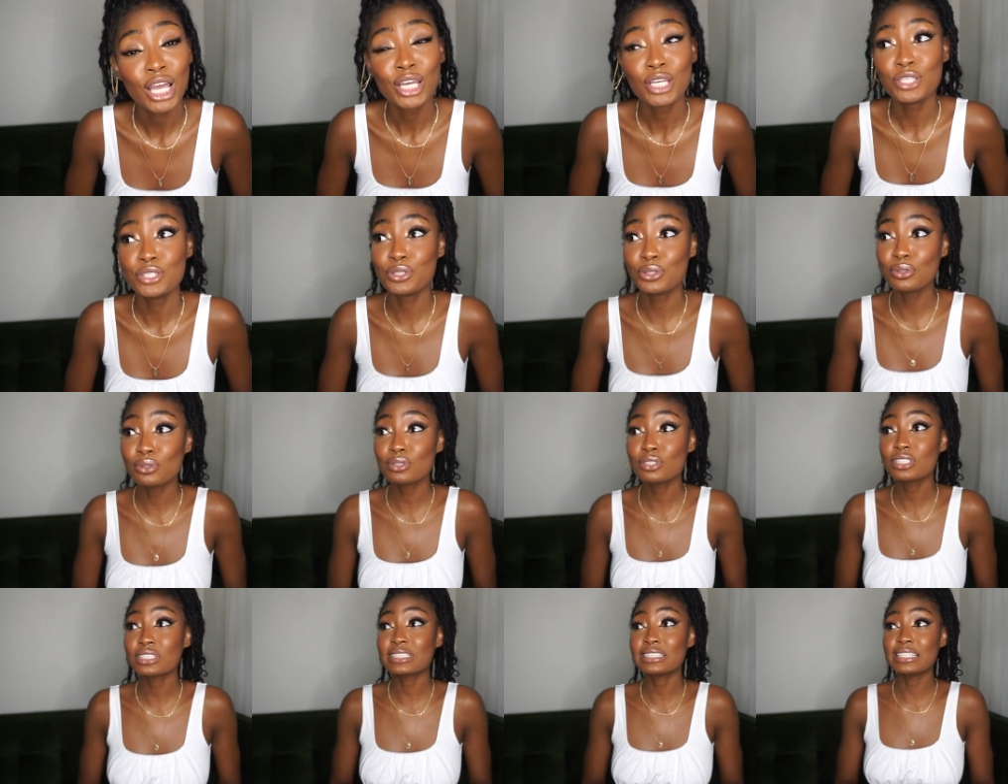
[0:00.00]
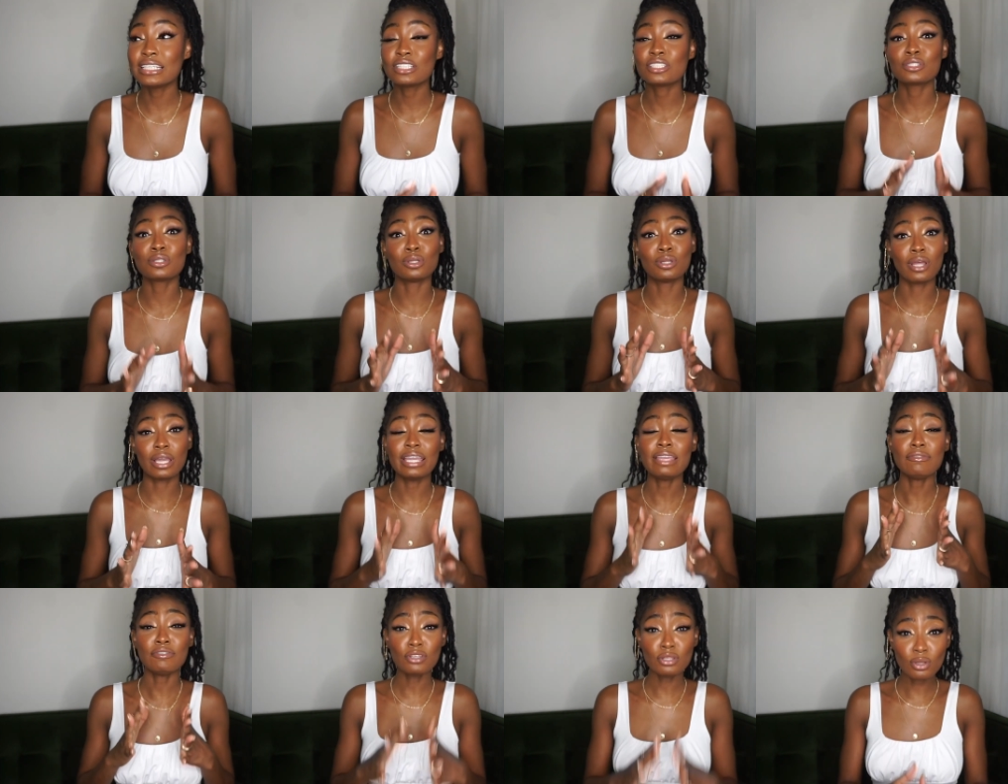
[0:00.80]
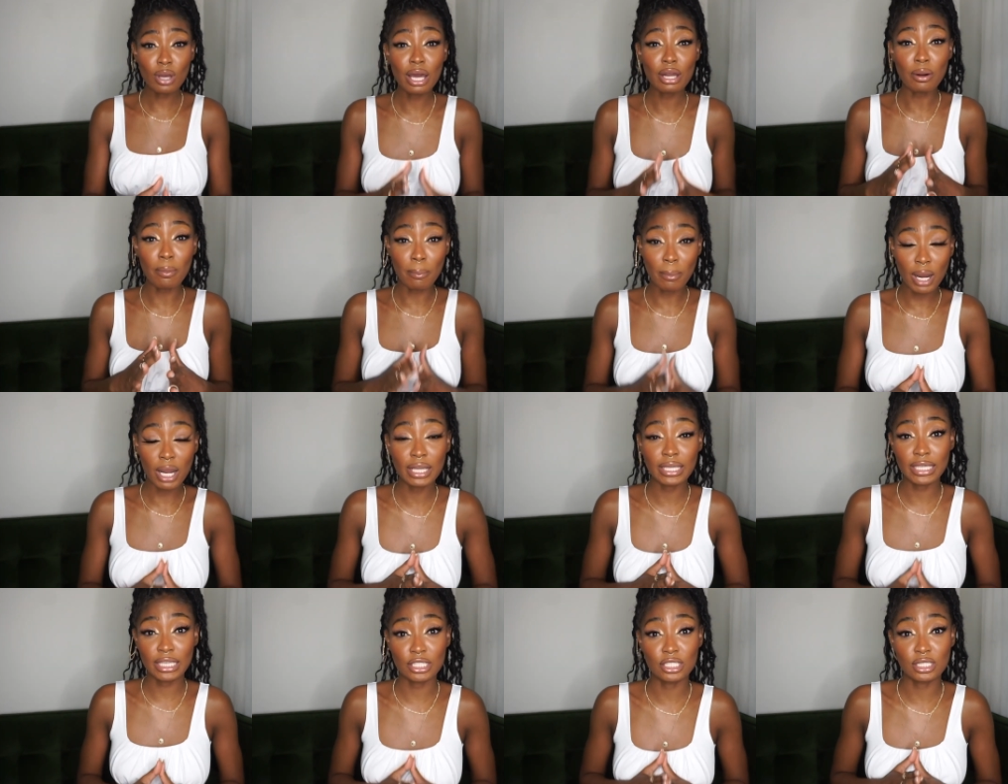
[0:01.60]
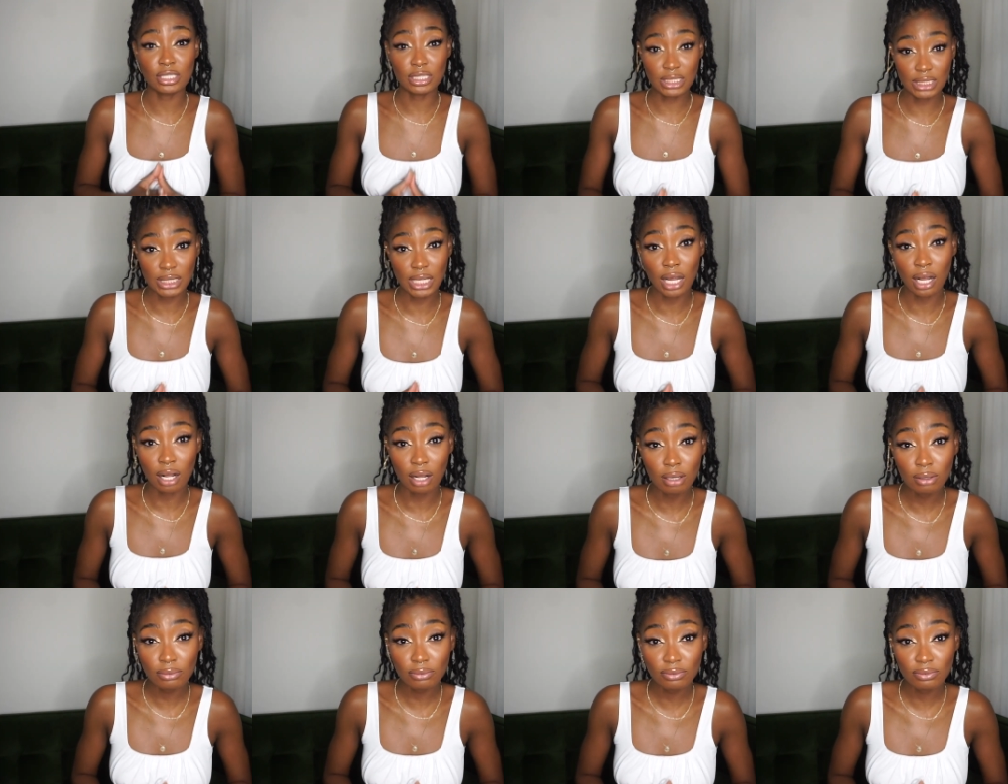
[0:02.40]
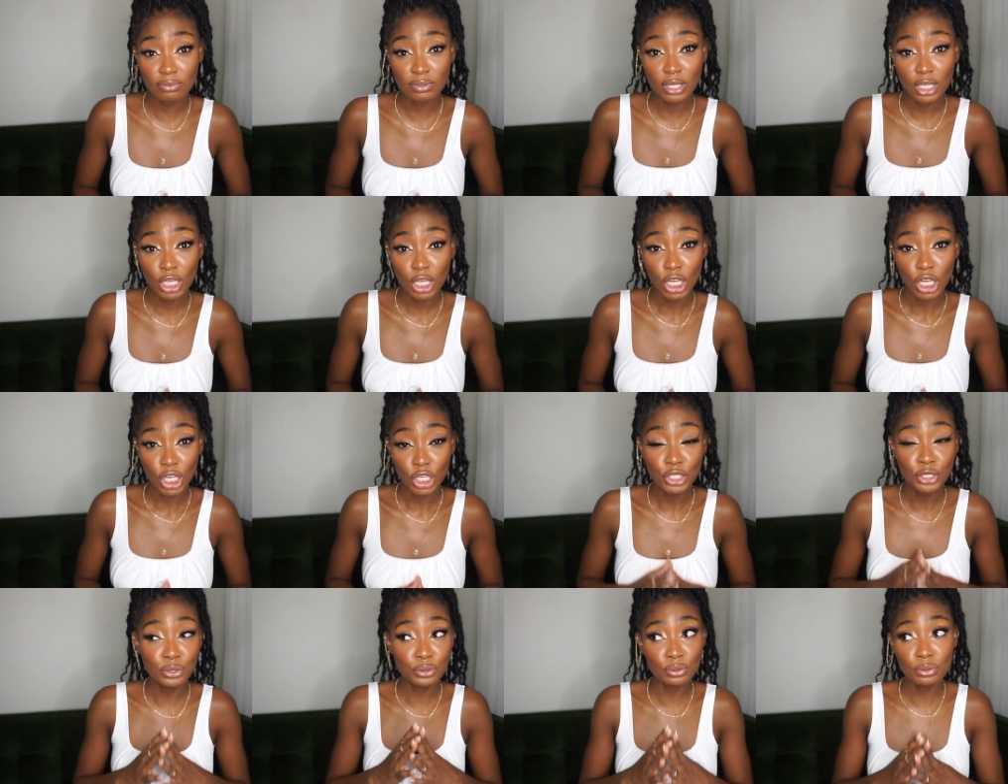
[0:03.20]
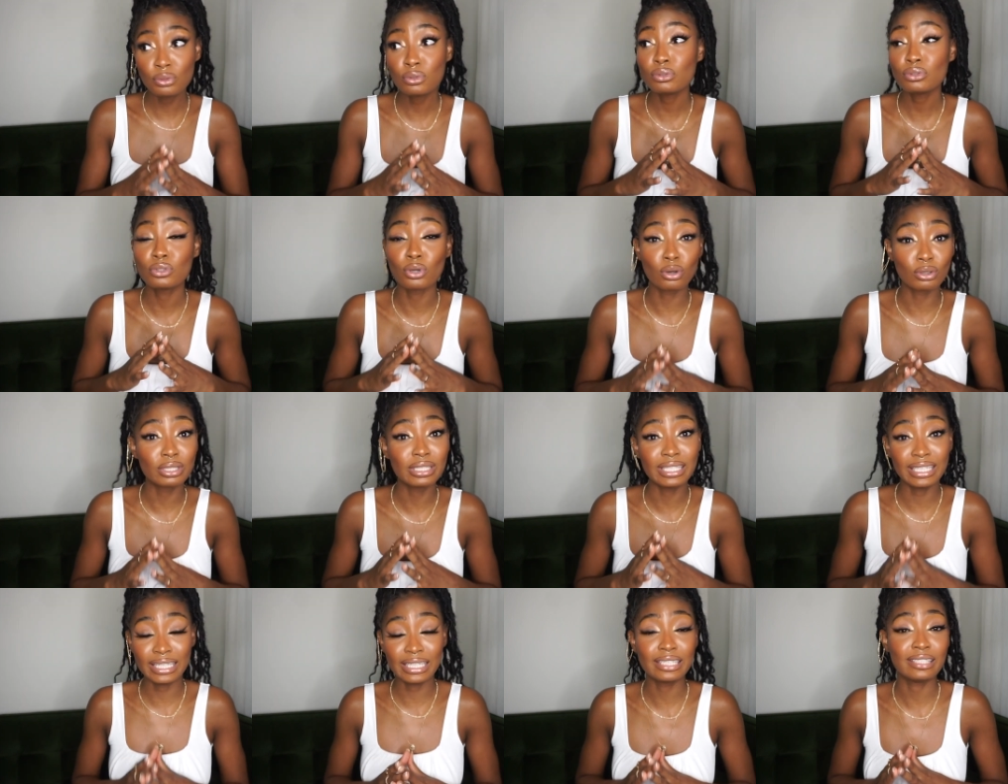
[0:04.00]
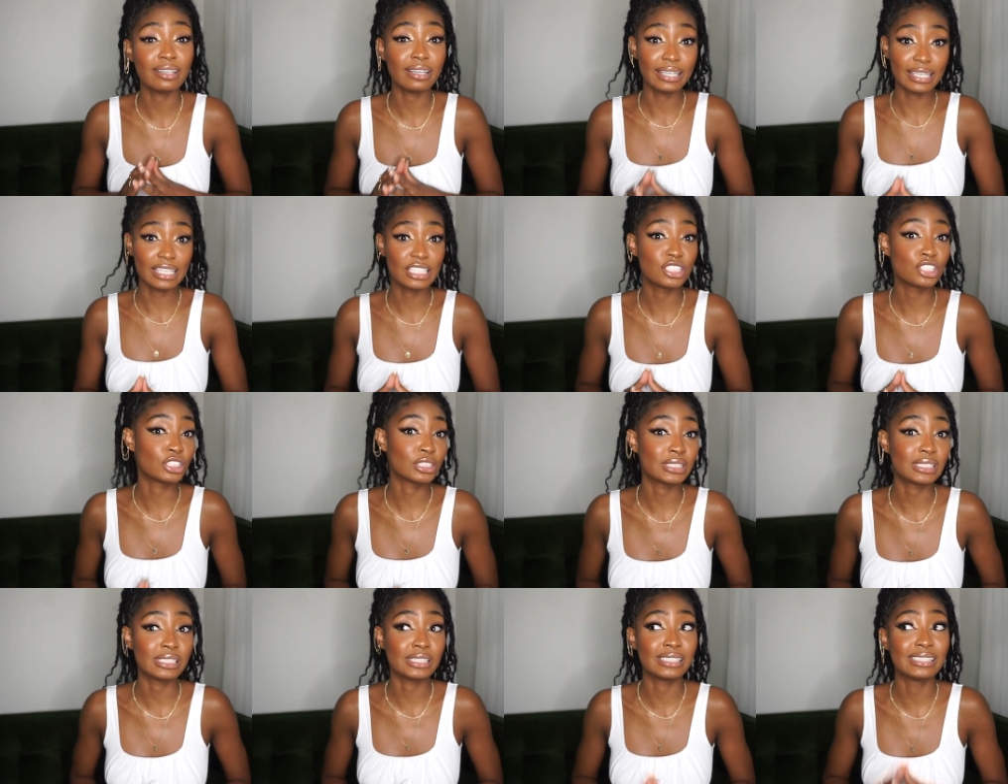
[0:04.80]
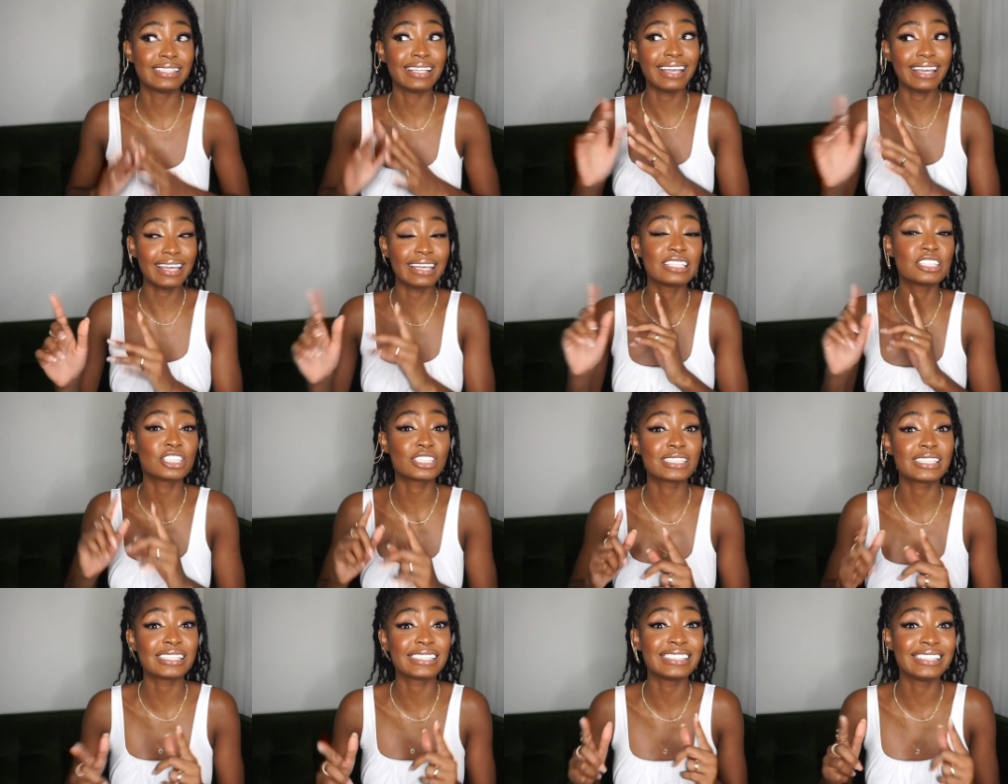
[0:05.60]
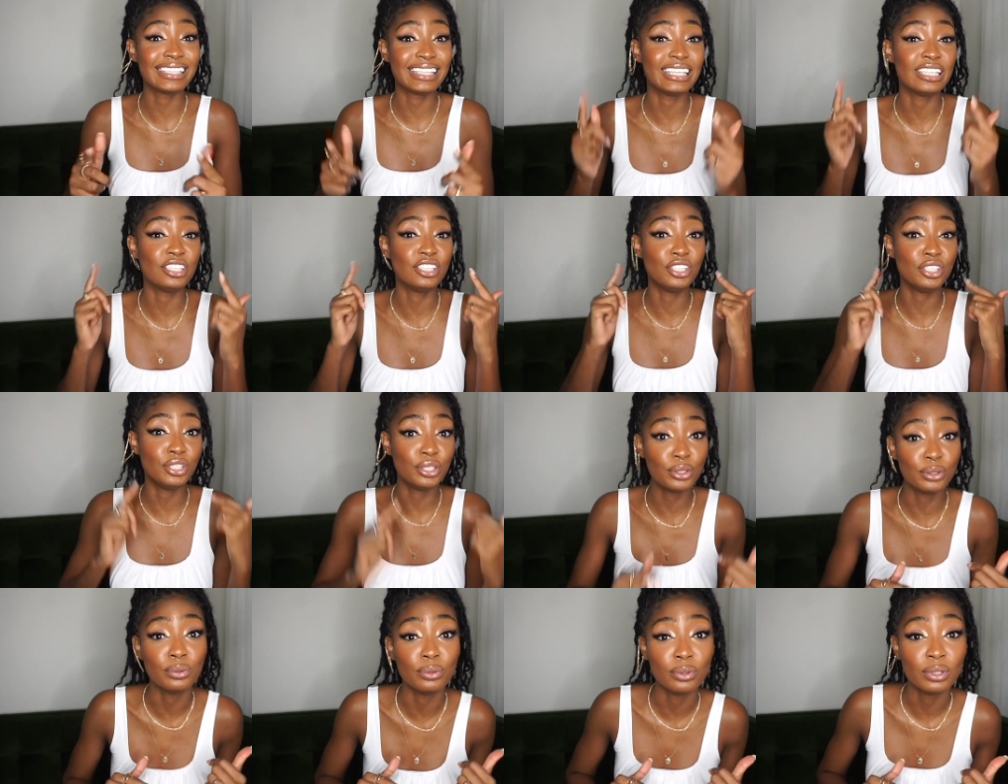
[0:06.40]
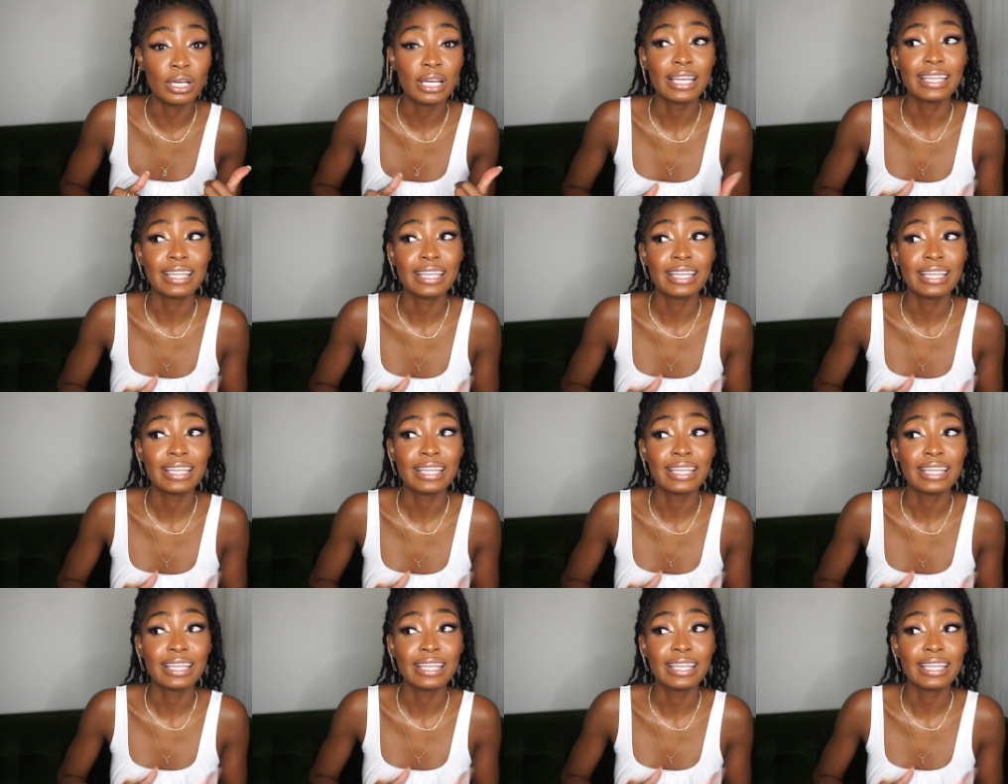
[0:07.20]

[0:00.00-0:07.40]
You just need to learn. If you know how to market yourself, you don't need the agencies. The agencies need you.